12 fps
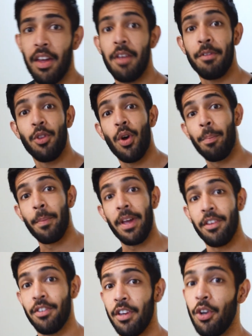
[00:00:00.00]
Even though I'm
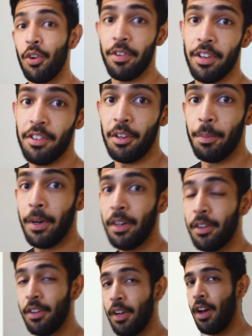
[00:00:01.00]
based in University
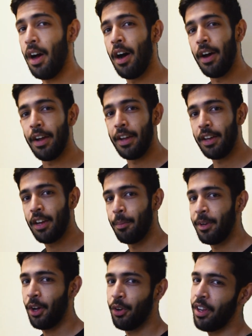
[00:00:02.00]
Park, I
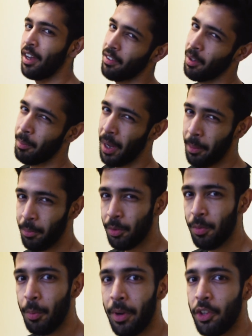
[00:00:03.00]
come down here sometimes
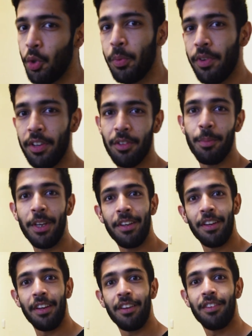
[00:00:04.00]
for my supervisor
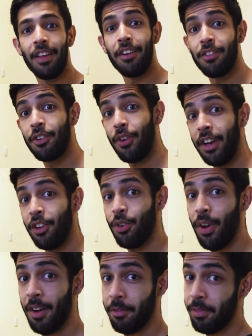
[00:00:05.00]
meetings, and it's great to
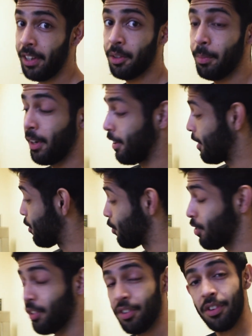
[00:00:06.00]
have flexibility to
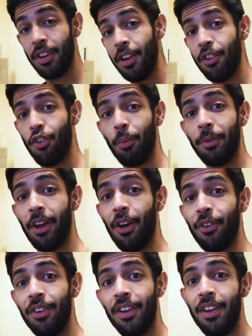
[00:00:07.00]
just drop down,
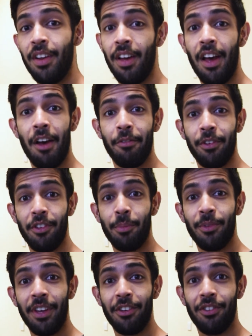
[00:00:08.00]
have a
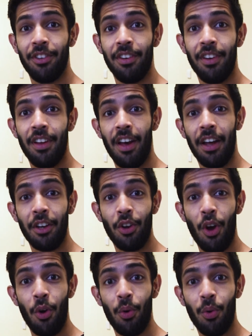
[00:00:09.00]
gym session and
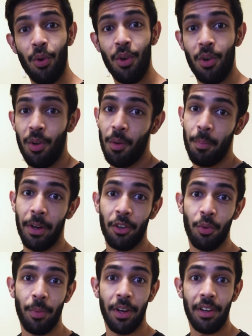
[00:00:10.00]
go back
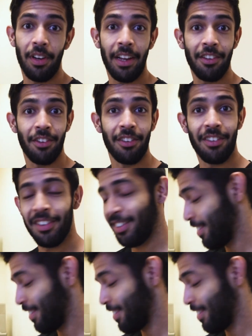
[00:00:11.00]
to my lectures.